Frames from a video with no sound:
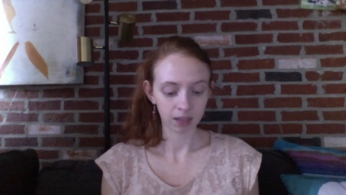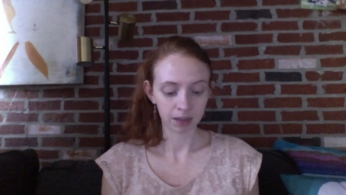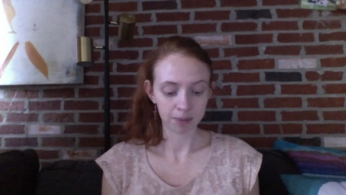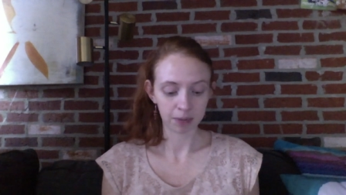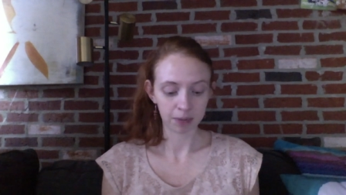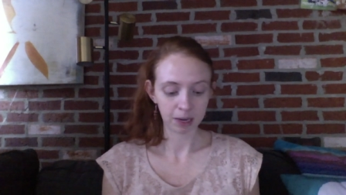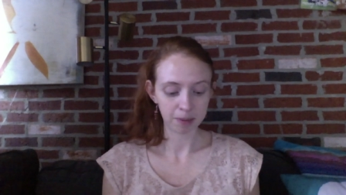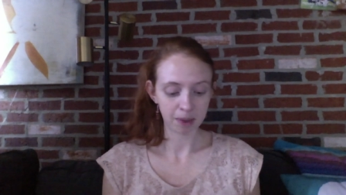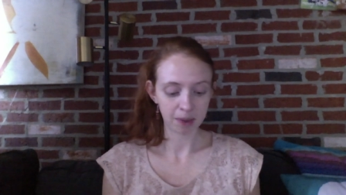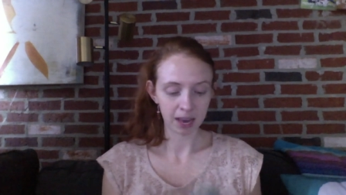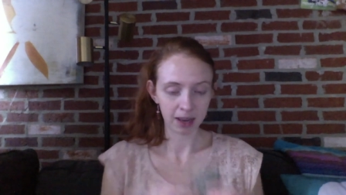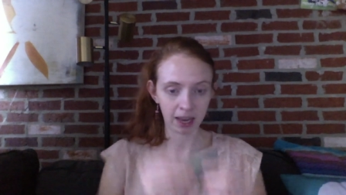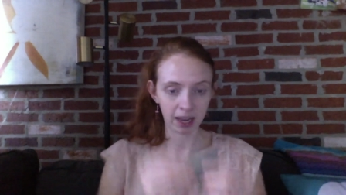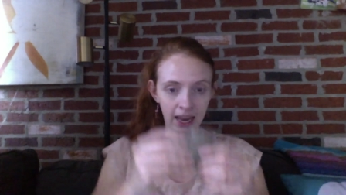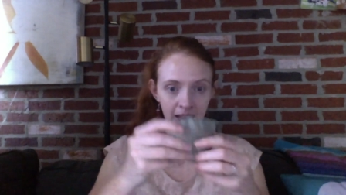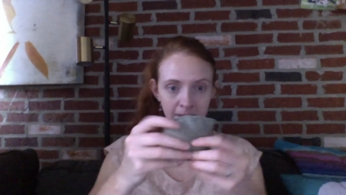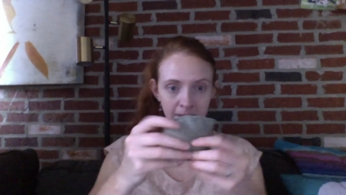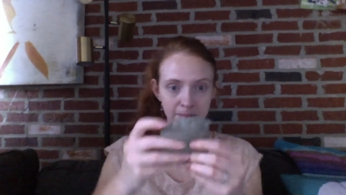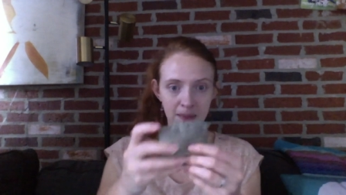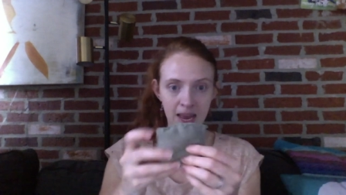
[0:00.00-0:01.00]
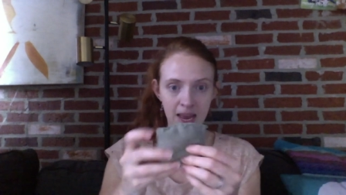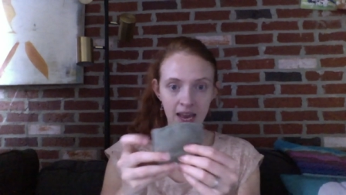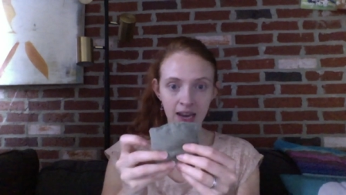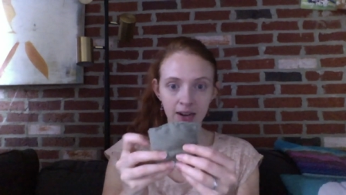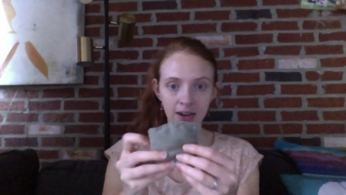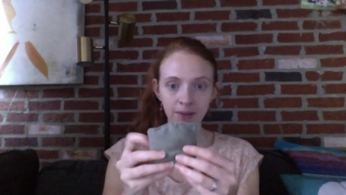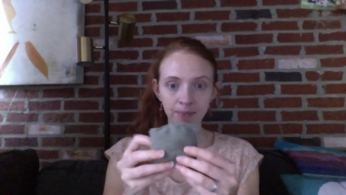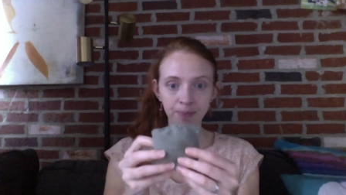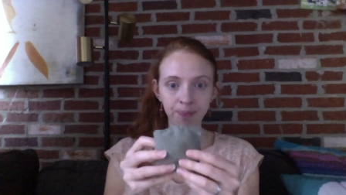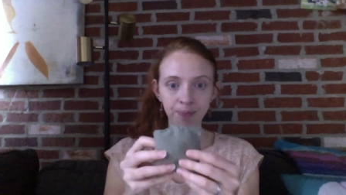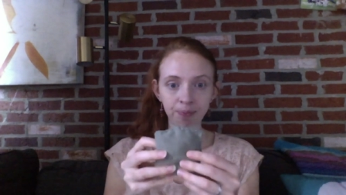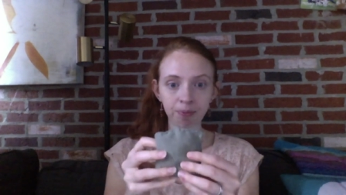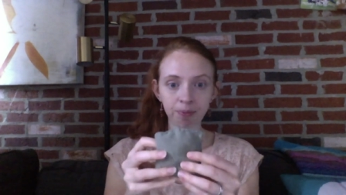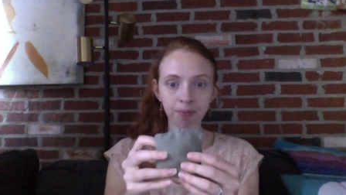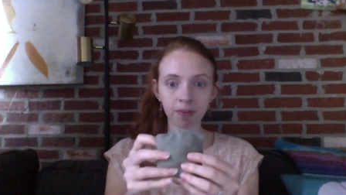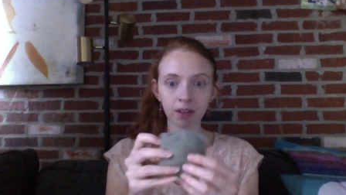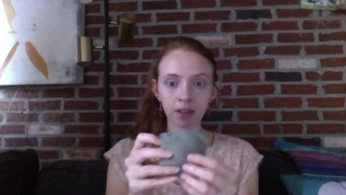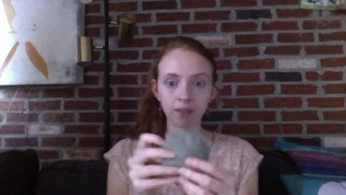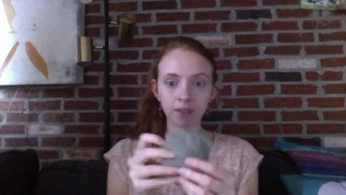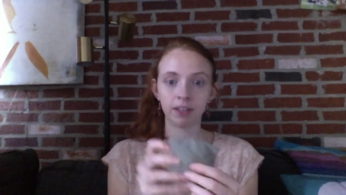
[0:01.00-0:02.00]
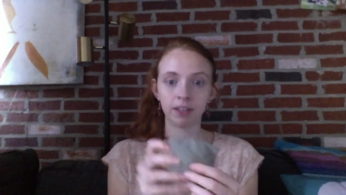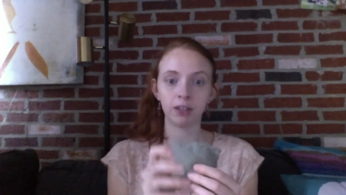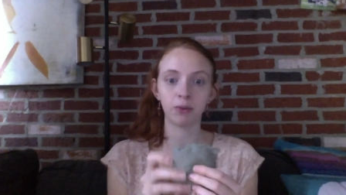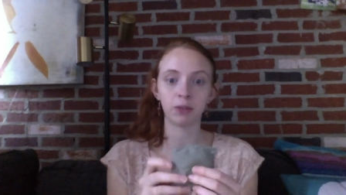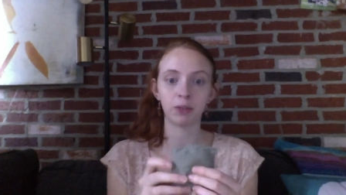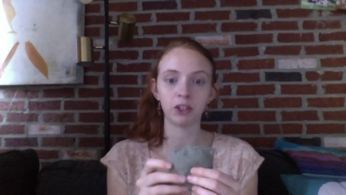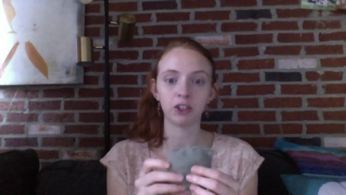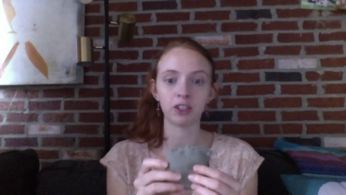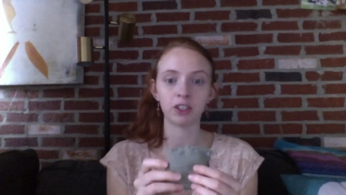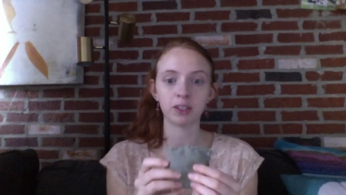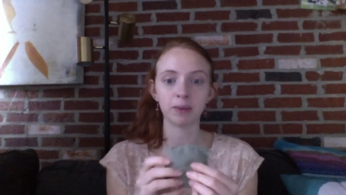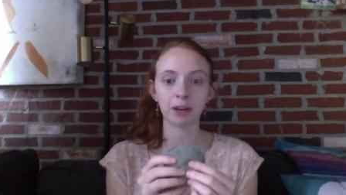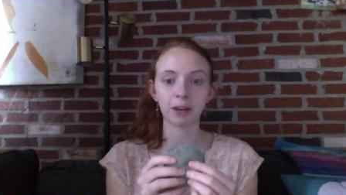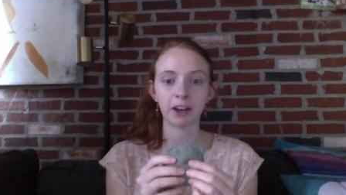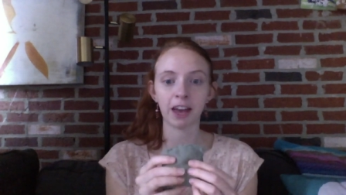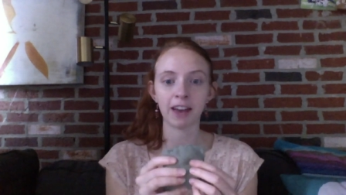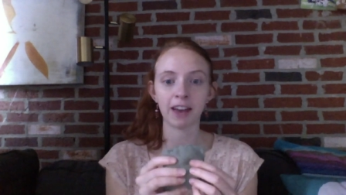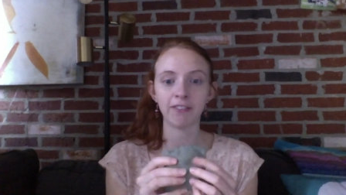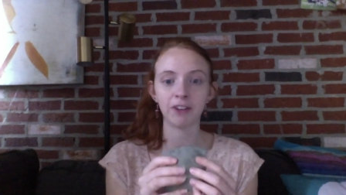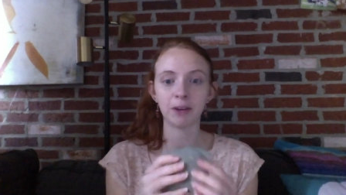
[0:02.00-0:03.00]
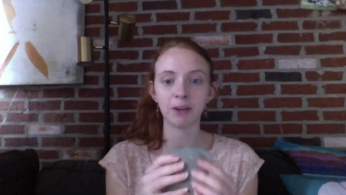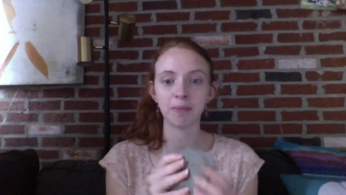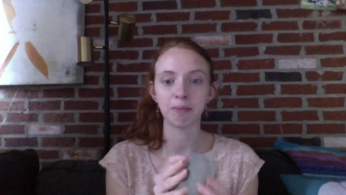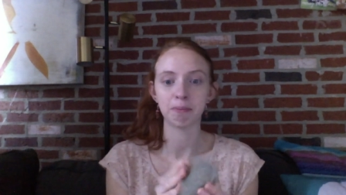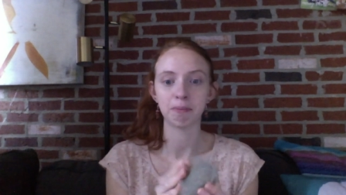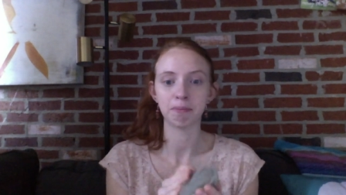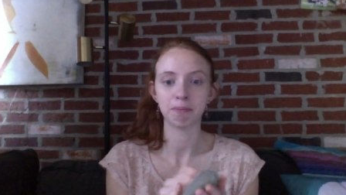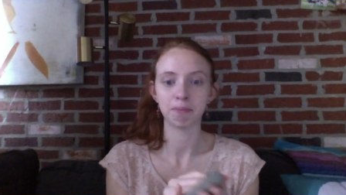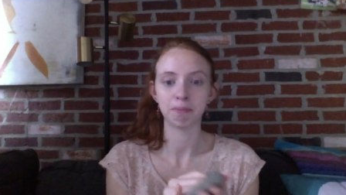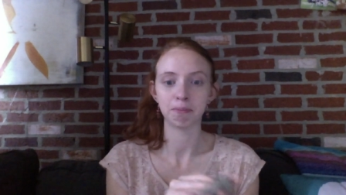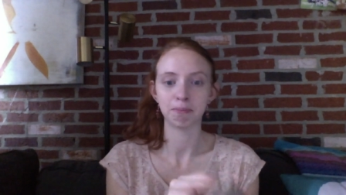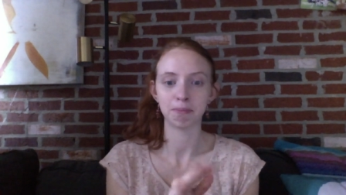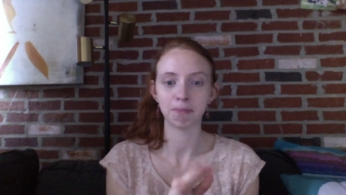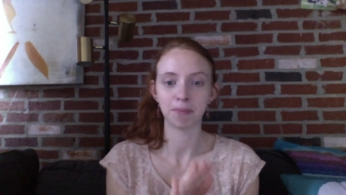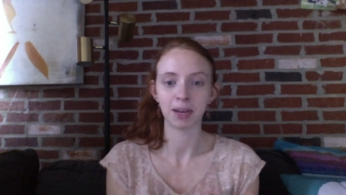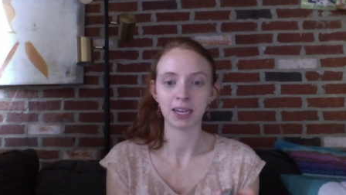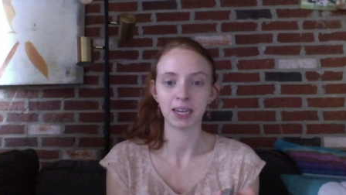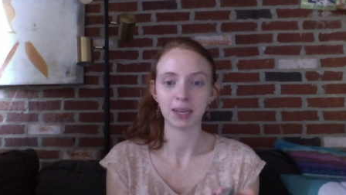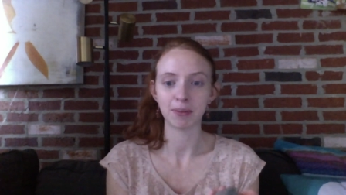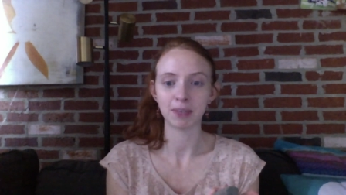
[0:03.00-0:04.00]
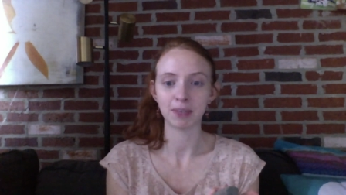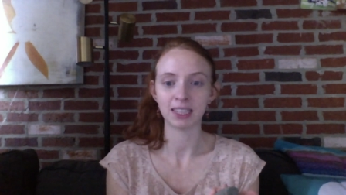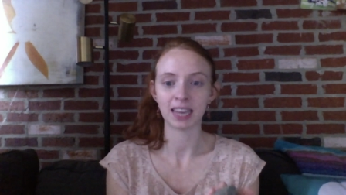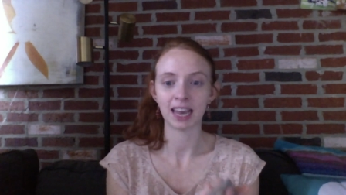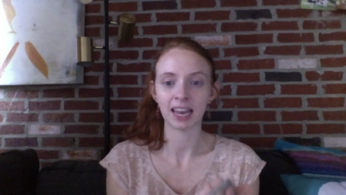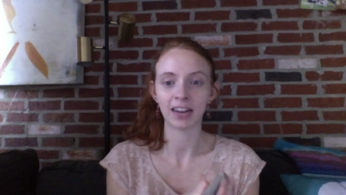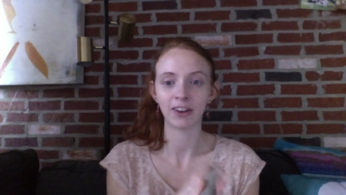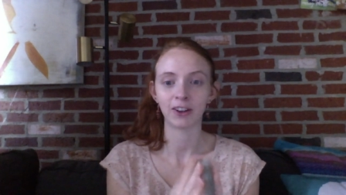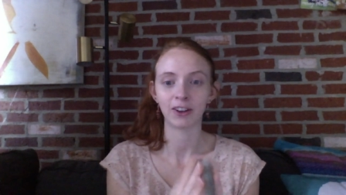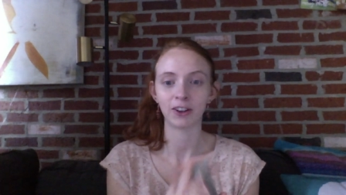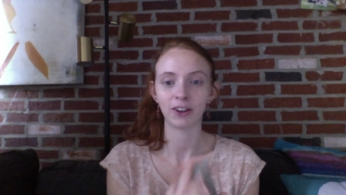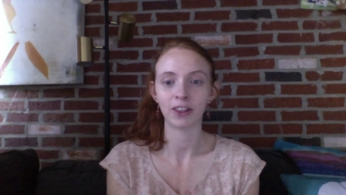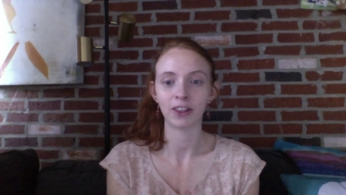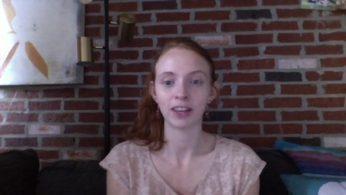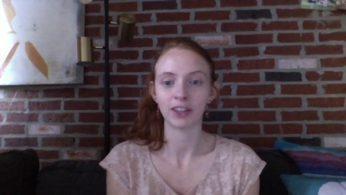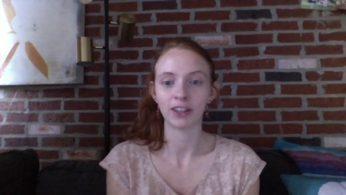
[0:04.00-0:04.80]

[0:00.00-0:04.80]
money bag handmade, filled with just about every money botanical